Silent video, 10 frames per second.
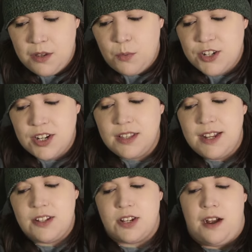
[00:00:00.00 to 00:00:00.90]
What Jin
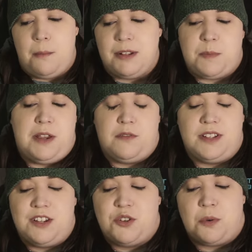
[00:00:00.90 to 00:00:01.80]
Ling saw must be a
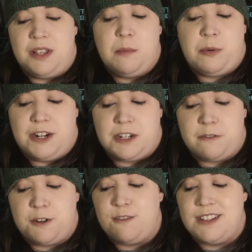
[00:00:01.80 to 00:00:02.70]
residual imprint
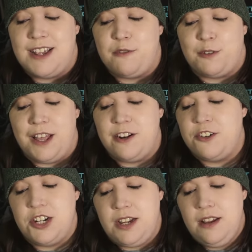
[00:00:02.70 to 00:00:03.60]
of her resentful
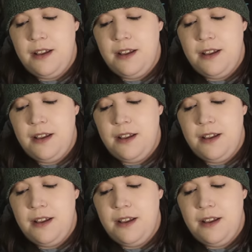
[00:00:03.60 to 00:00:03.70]
energy.